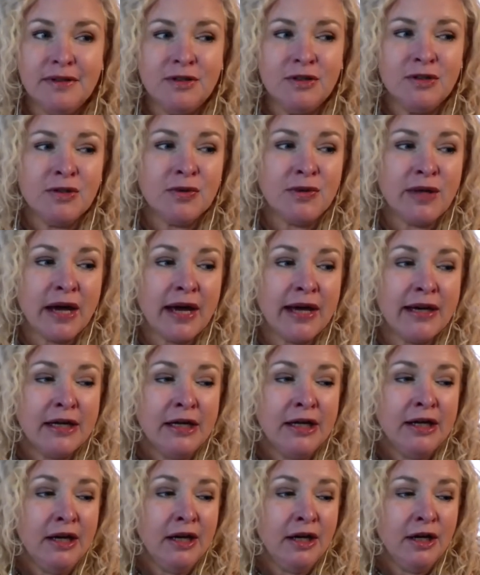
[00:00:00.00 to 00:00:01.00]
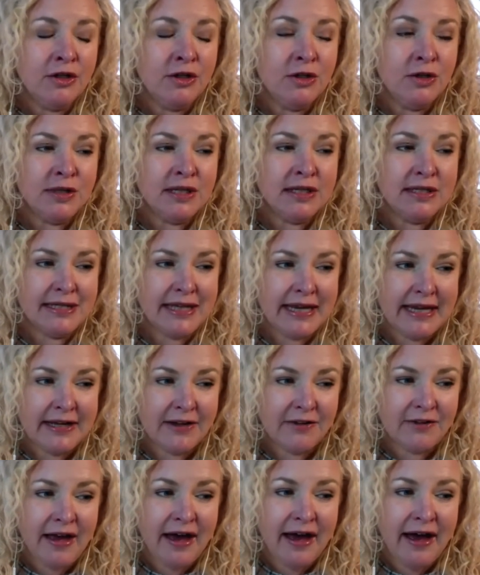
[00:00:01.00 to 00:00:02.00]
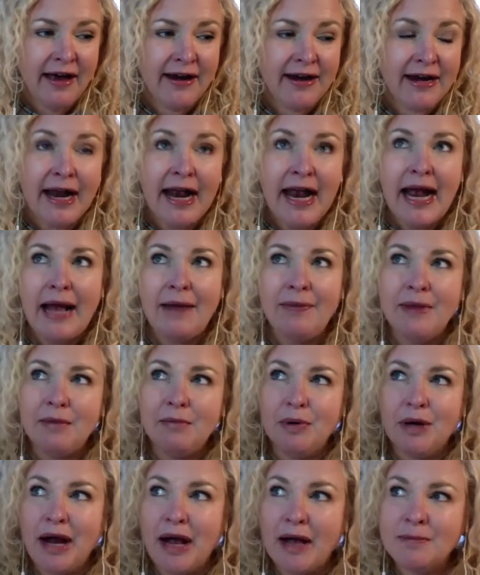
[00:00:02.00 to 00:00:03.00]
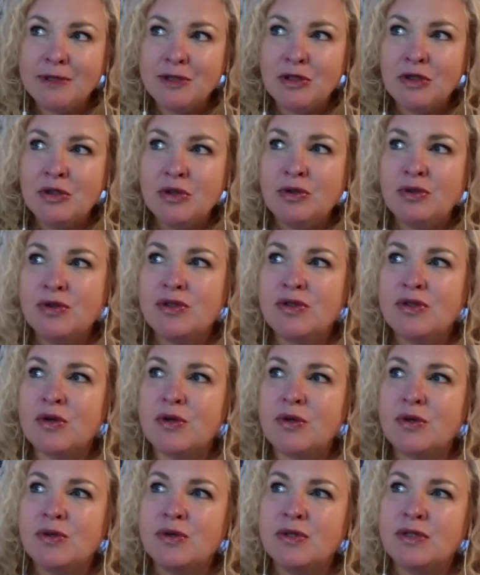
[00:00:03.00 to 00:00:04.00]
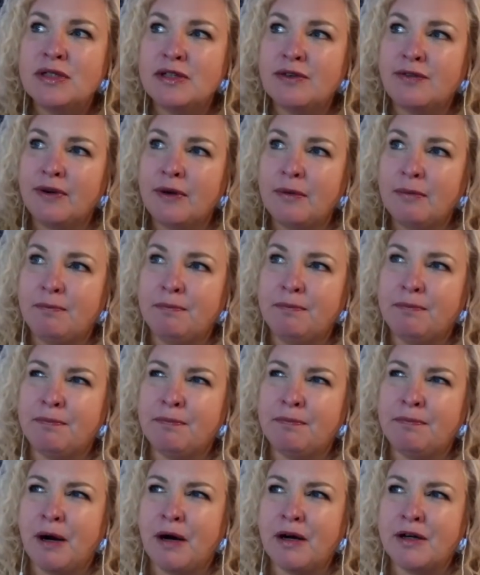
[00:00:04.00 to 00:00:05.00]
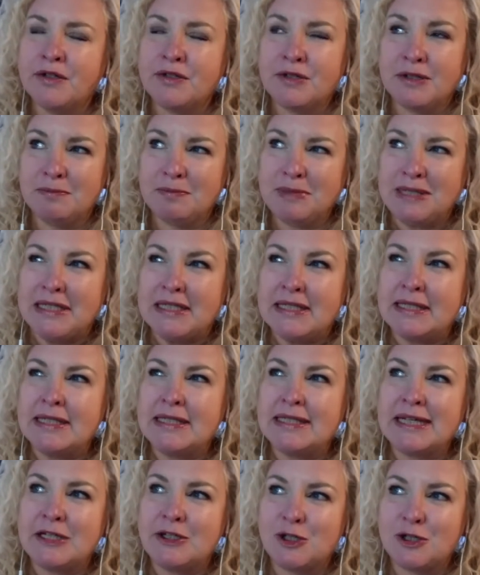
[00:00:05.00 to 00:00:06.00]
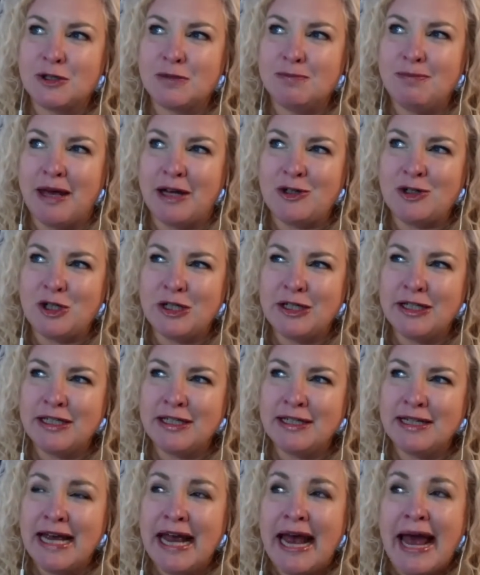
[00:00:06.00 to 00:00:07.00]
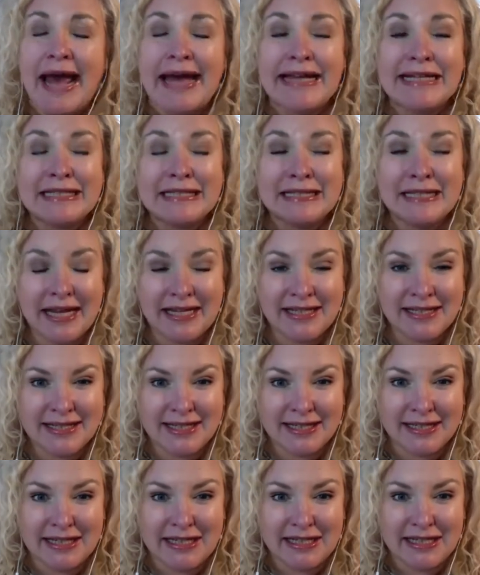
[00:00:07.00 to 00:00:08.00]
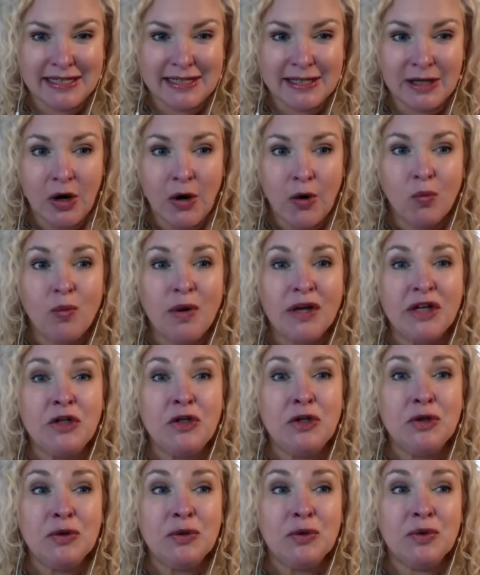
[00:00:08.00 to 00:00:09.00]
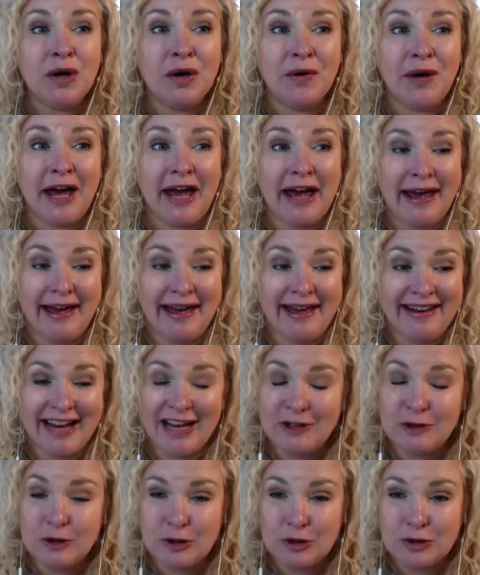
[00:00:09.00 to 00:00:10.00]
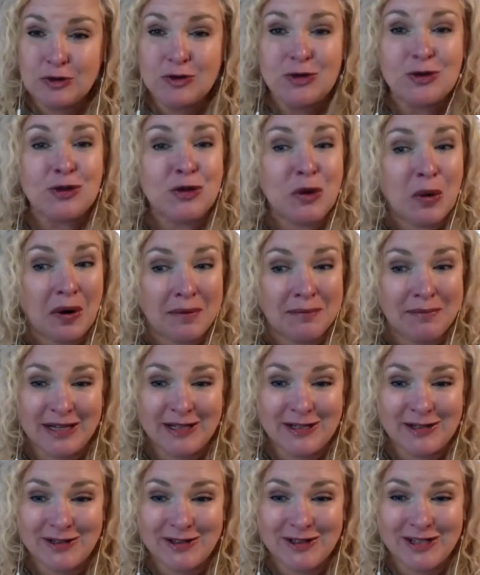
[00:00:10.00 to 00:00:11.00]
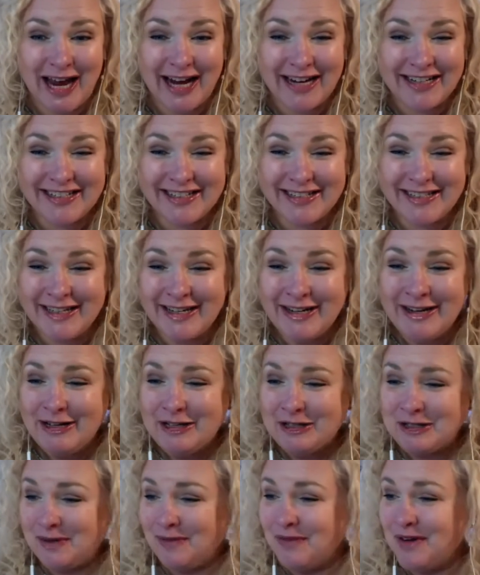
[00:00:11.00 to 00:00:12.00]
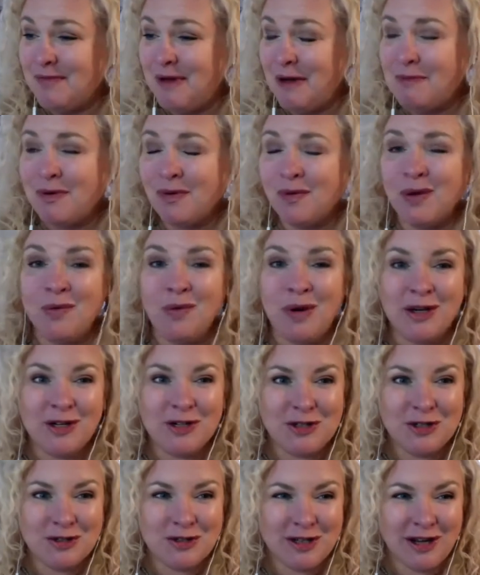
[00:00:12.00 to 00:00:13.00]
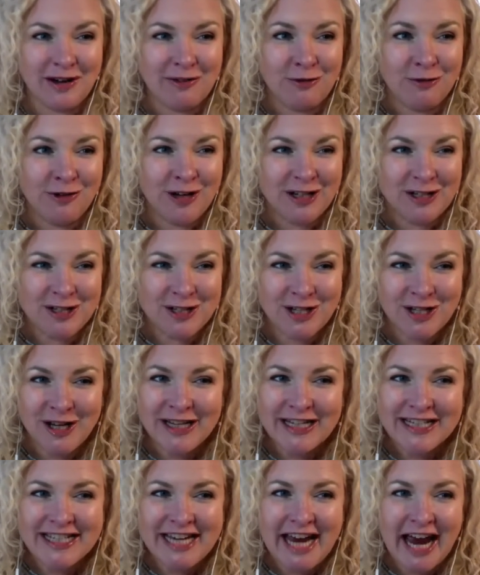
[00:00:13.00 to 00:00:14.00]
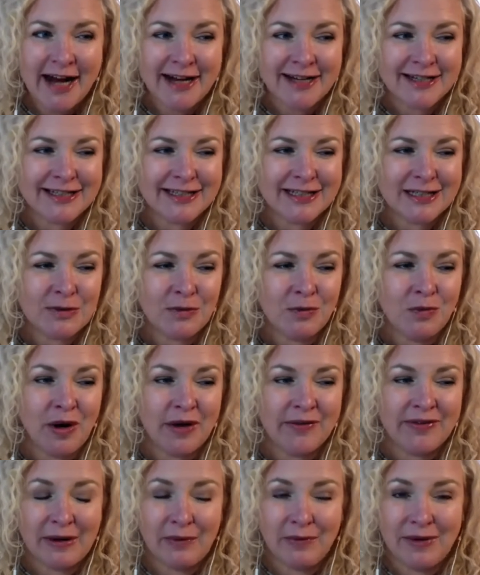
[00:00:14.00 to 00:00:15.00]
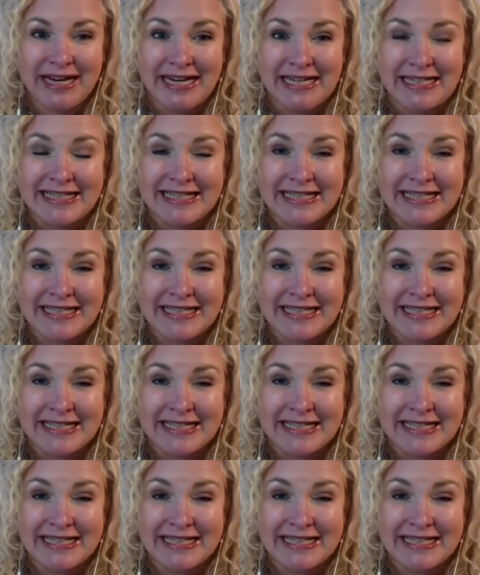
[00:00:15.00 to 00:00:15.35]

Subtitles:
so that you can take that and then perhaps use those different parts and pieces I just mentioned as lenses when you go ahead and choose your mentor text. So remember, we want to choose a rich text, one that we can